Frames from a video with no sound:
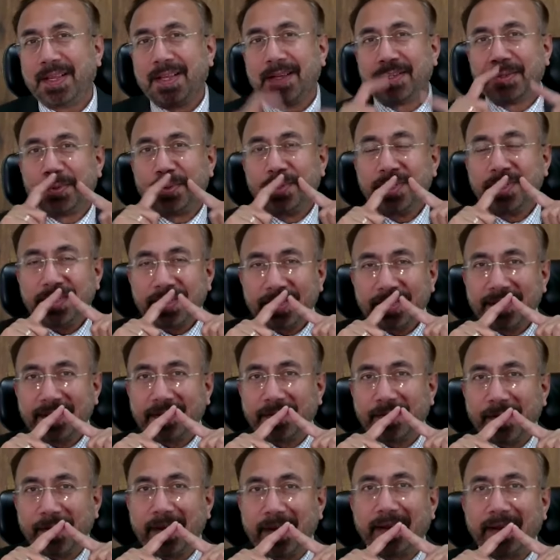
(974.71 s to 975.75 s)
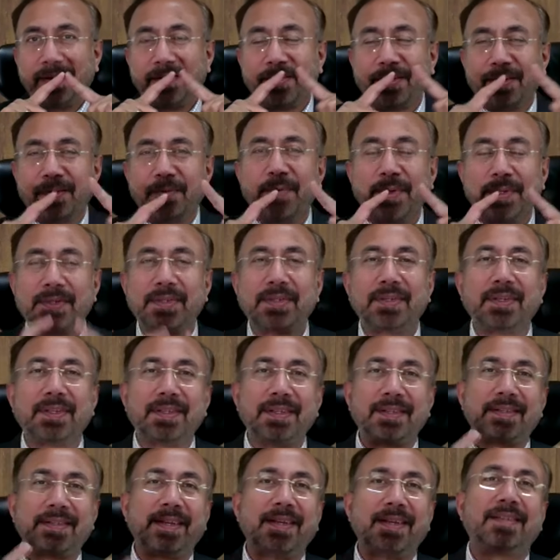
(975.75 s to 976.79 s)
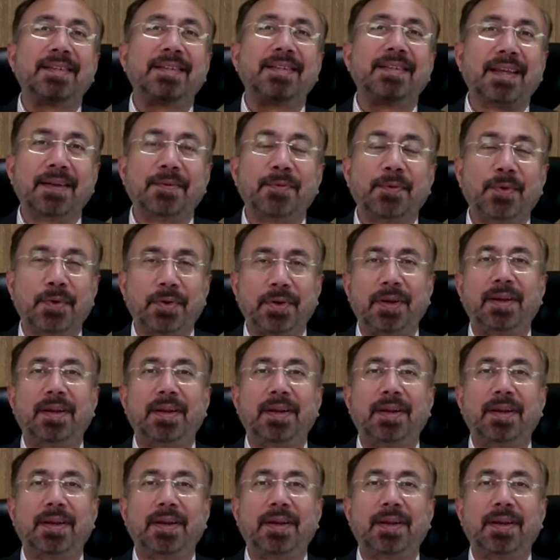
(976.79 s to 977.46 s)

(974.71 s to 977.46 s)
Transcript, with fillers: So this is the triangle on which this essay would